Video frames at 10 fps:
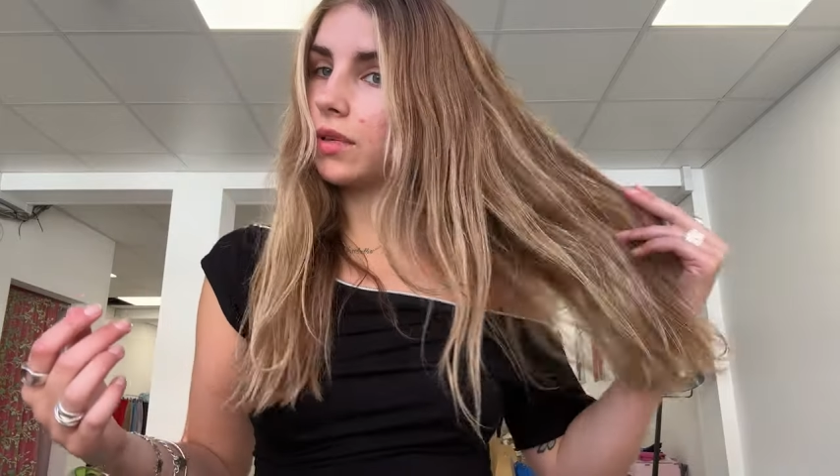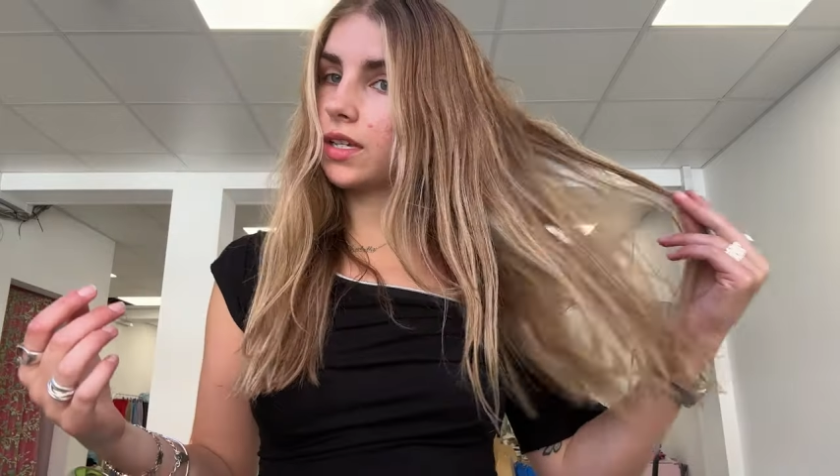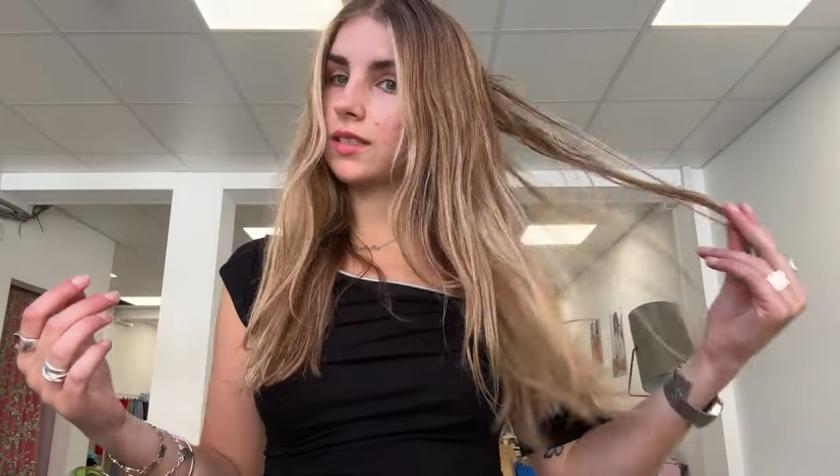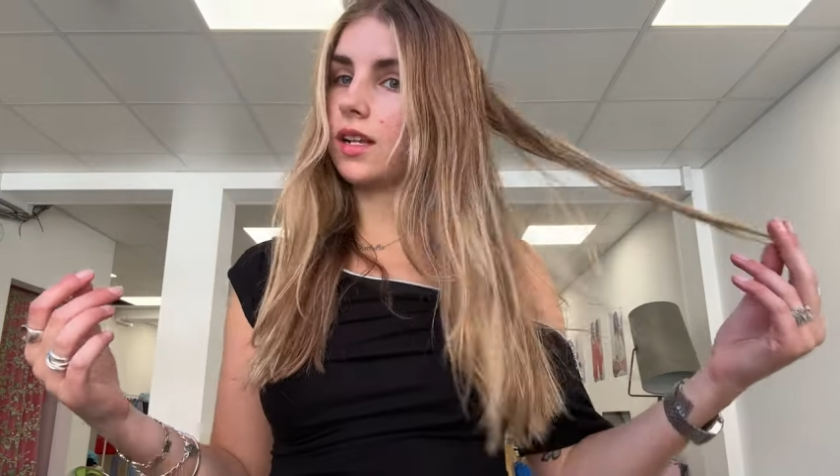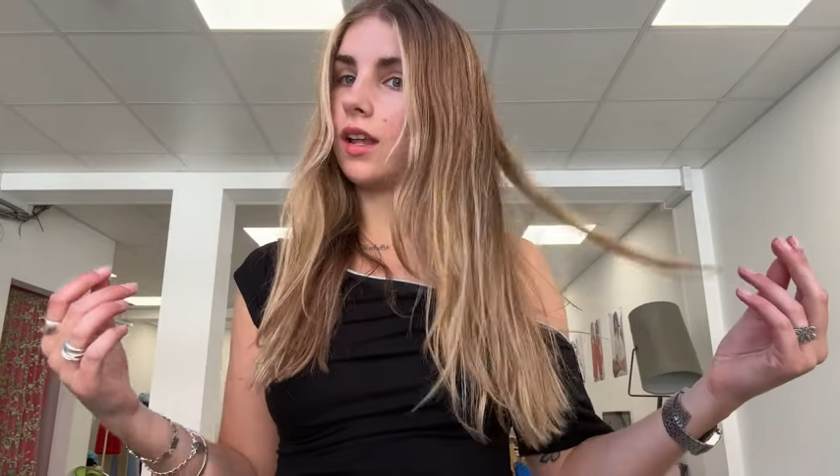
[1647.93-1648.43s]

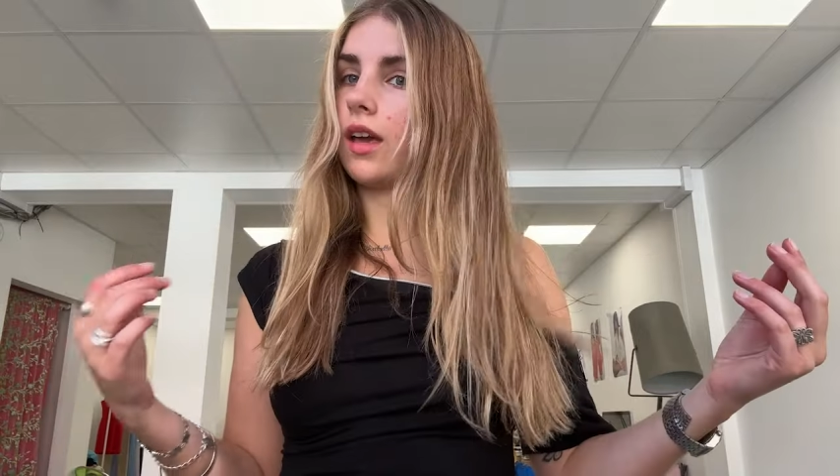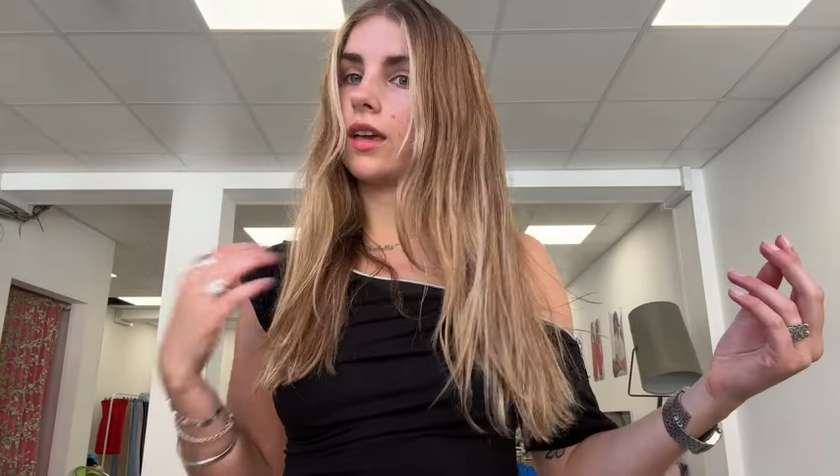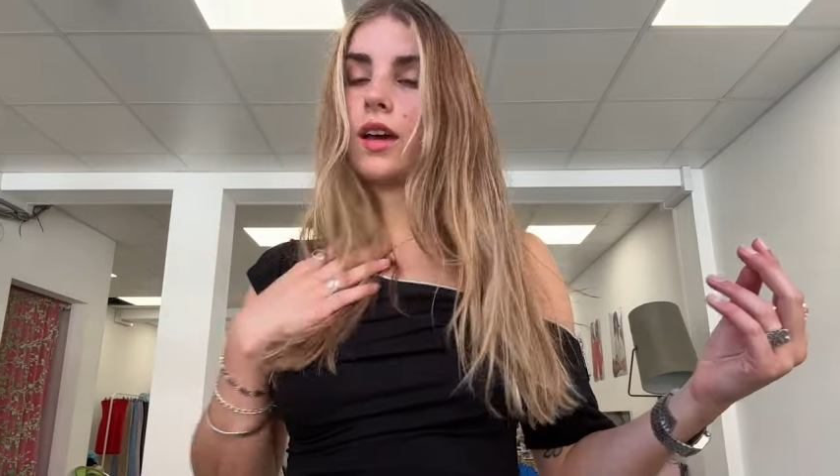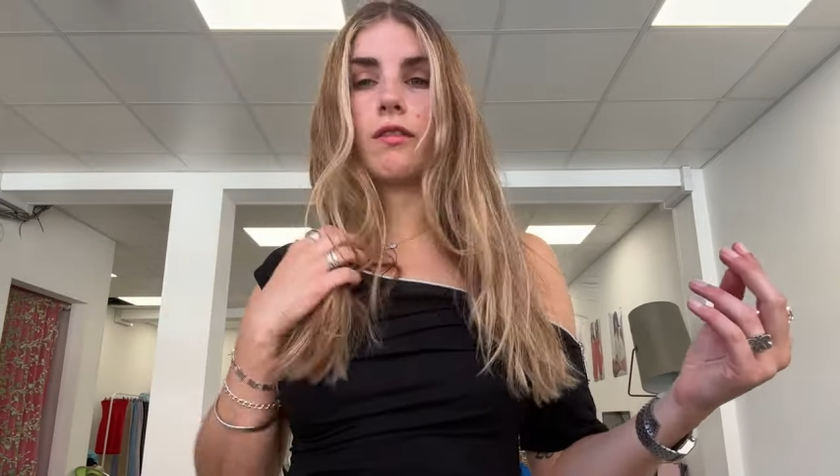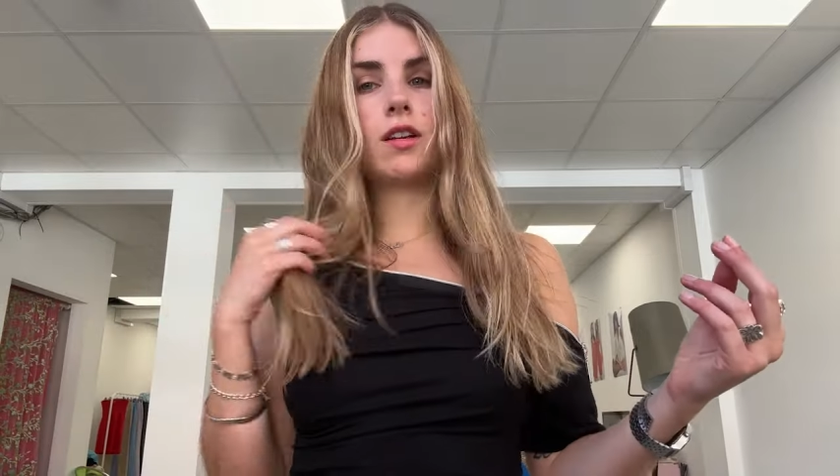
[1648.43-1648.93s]
because I like
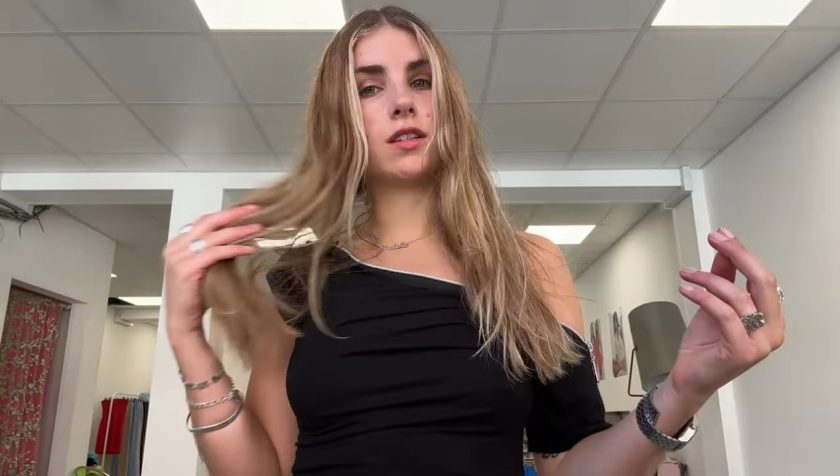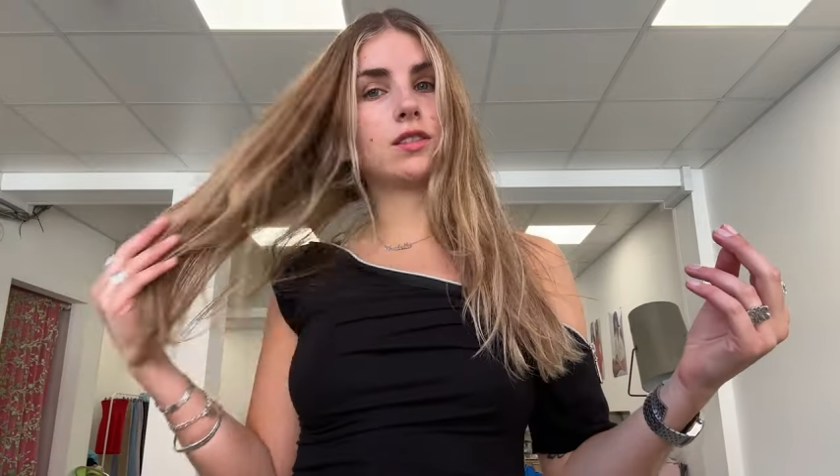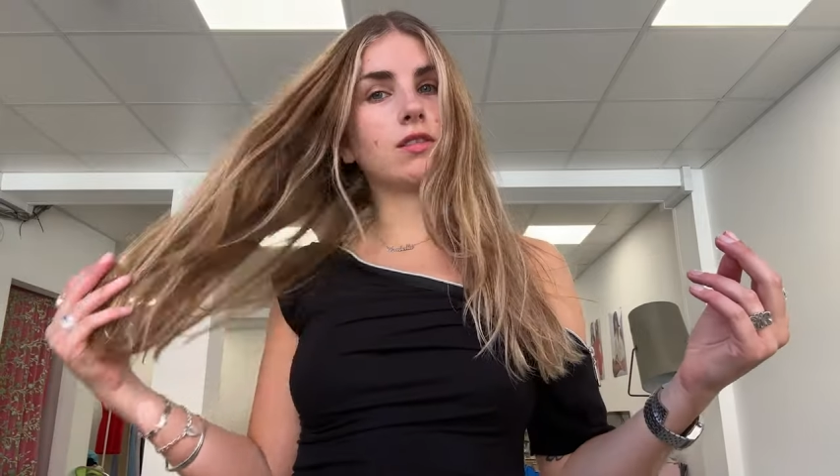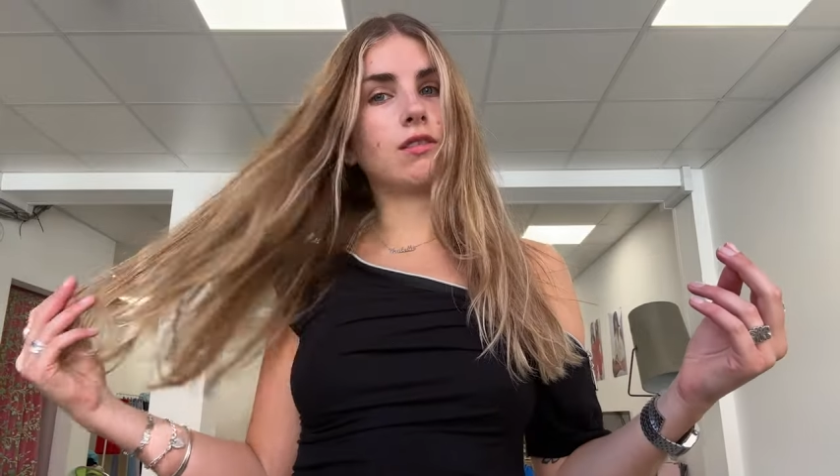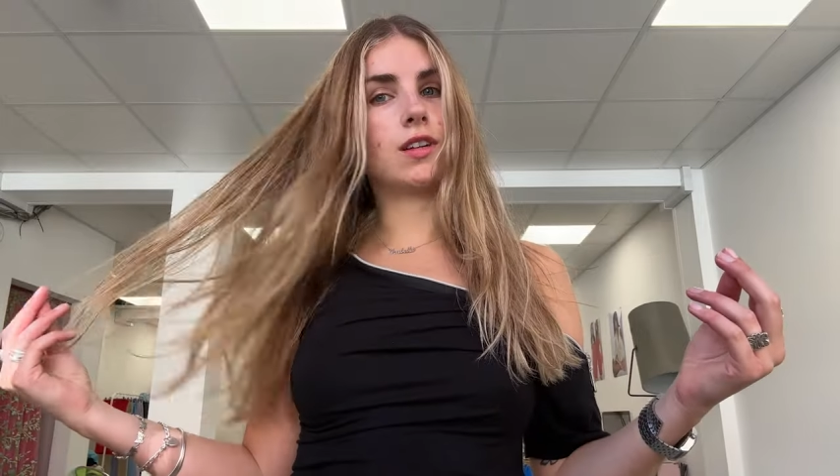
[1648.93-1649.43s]
how it looks
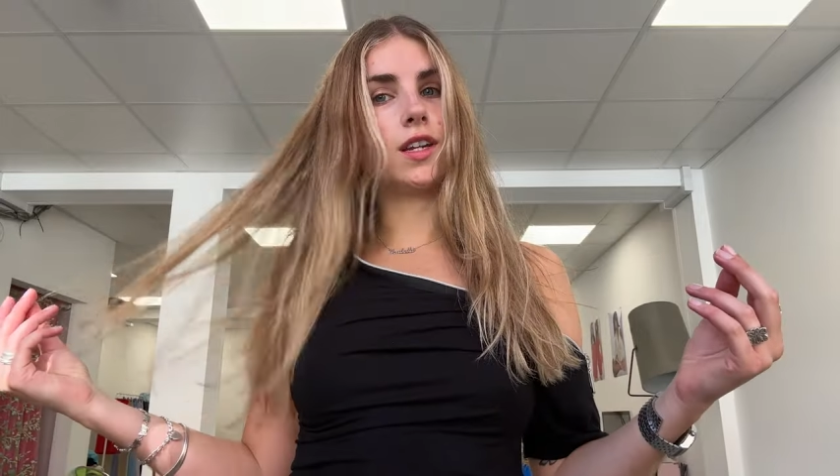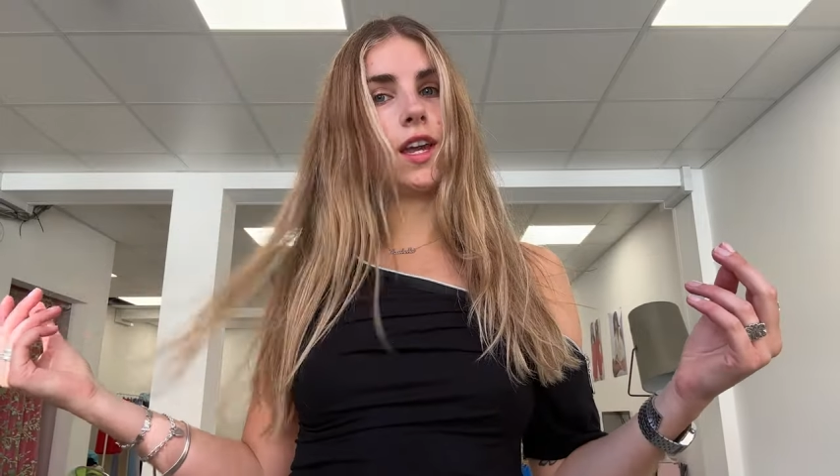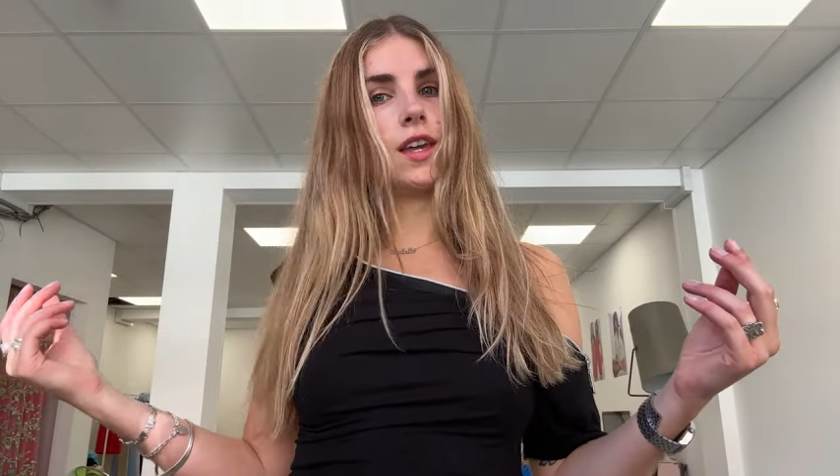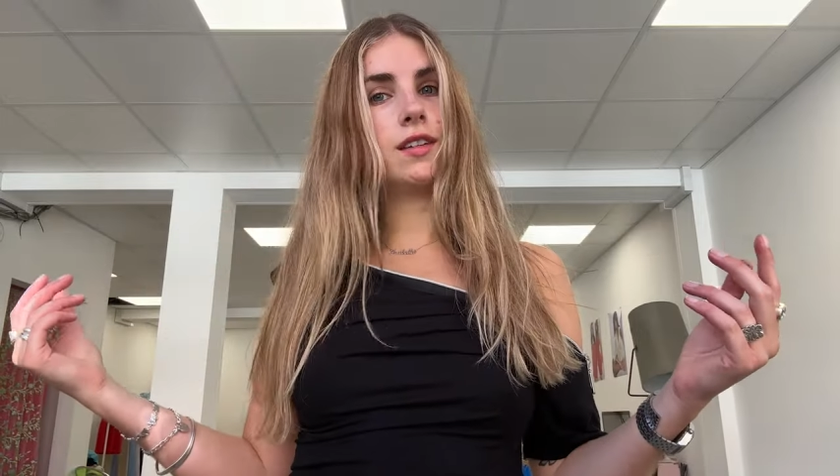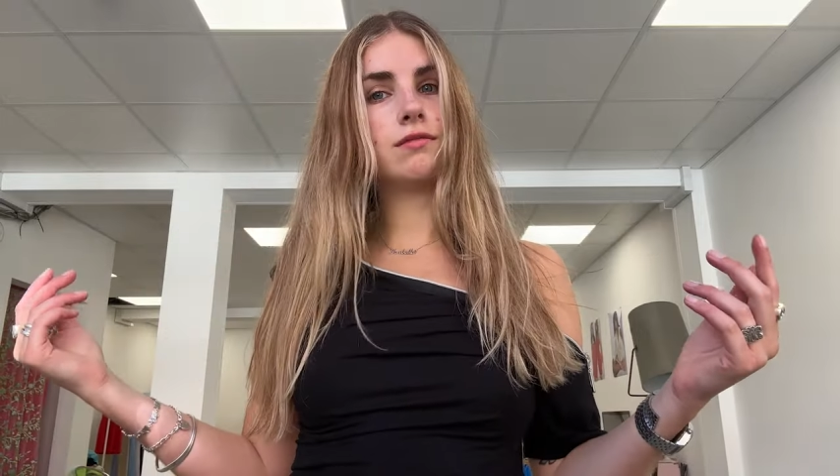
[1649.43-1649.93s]
on holiday,